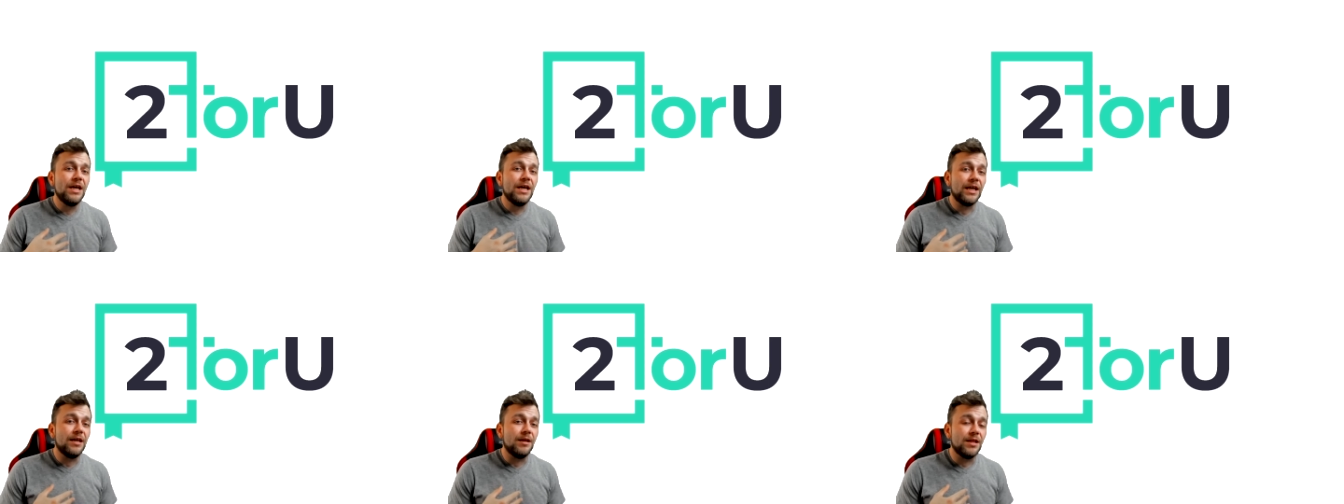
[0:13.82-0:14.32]

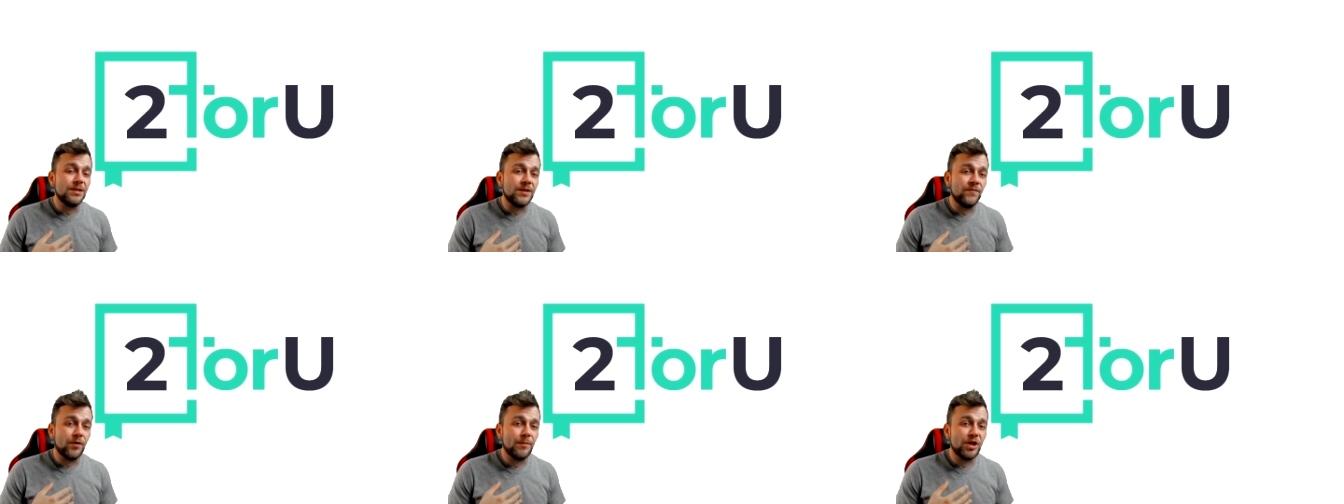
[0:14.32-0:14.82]
get this
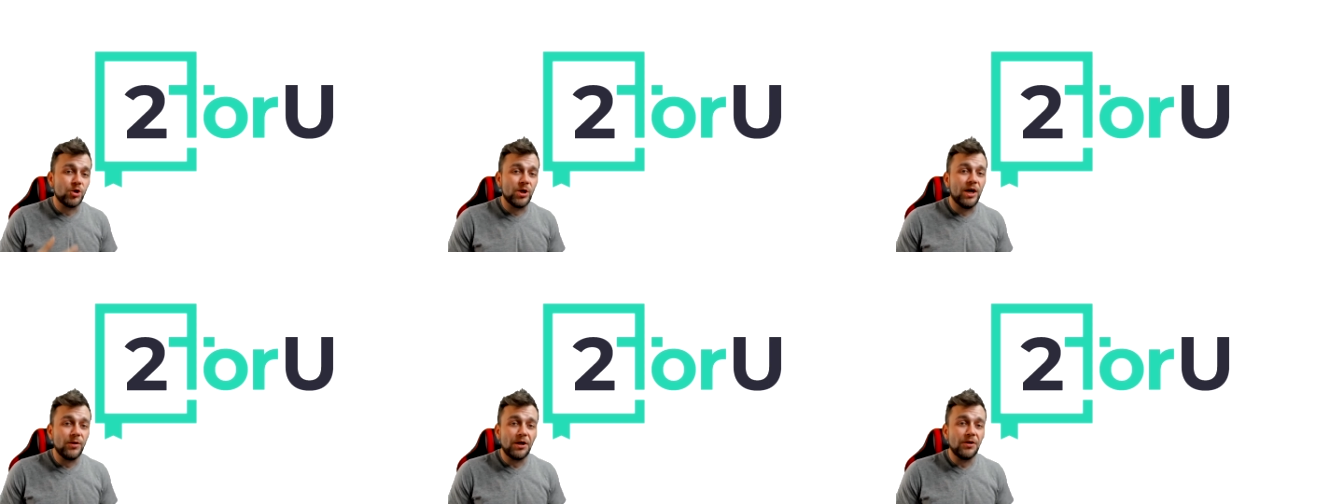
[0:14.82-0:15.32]
information
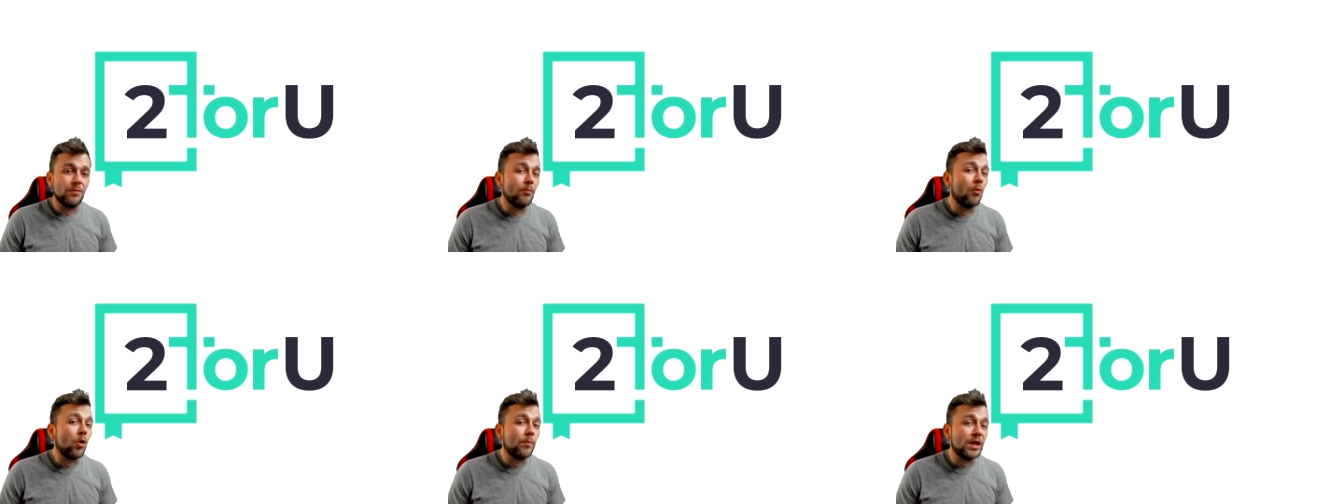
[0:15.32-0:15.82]
out there to
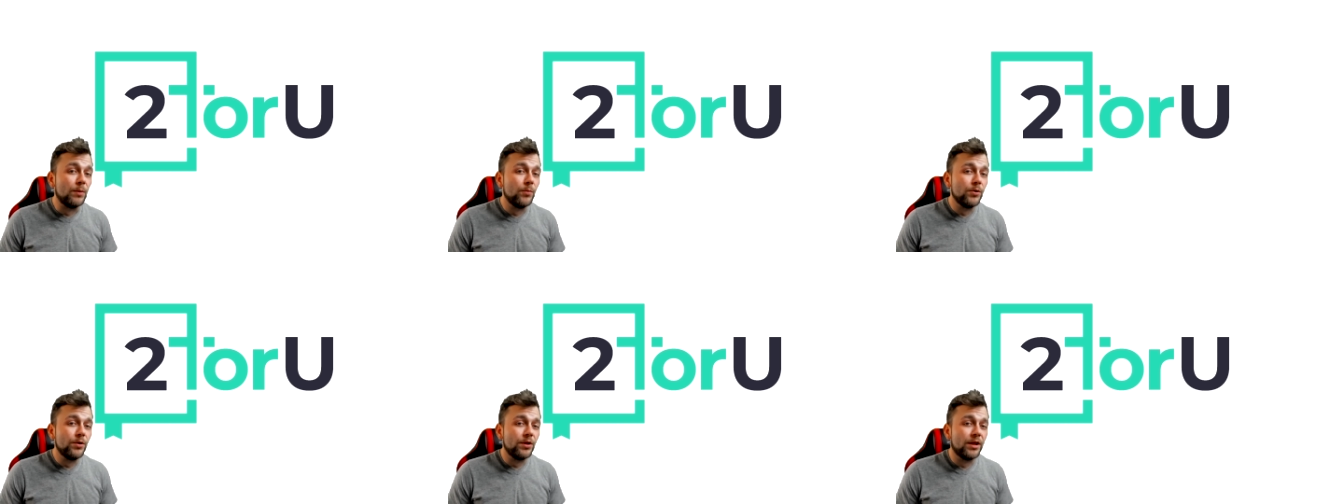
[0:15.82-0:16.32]
more
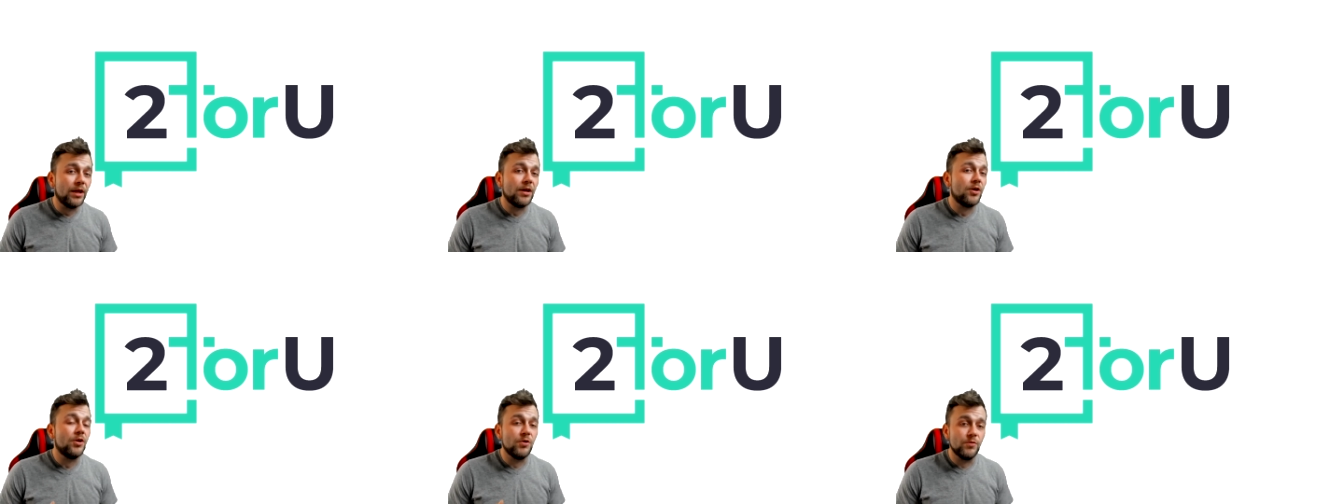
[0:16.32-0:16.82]
people that
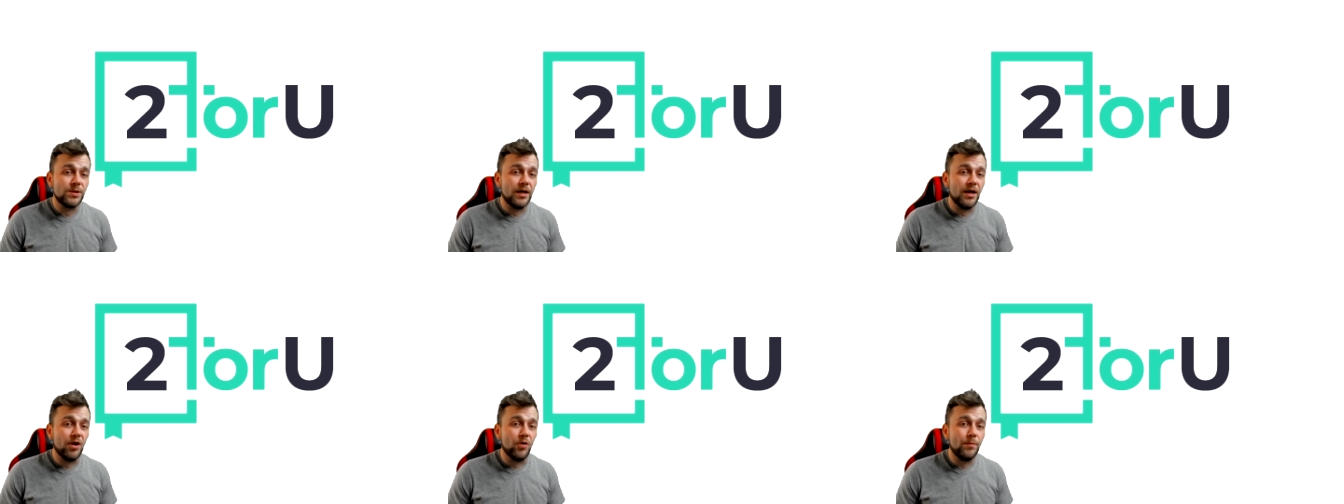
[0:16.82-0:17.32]
could use the
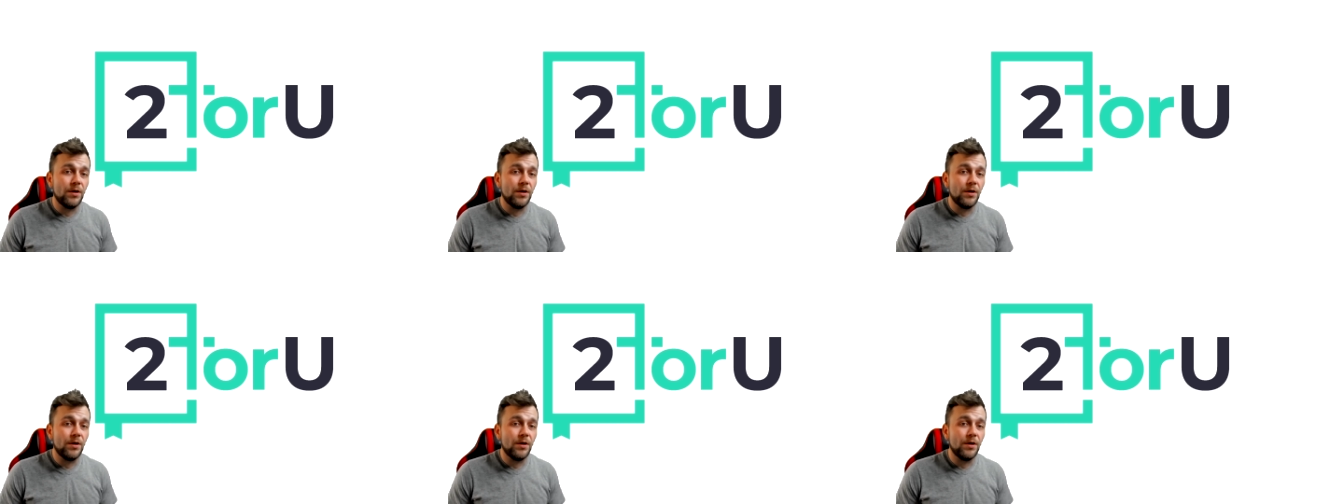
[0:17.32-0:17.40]
help.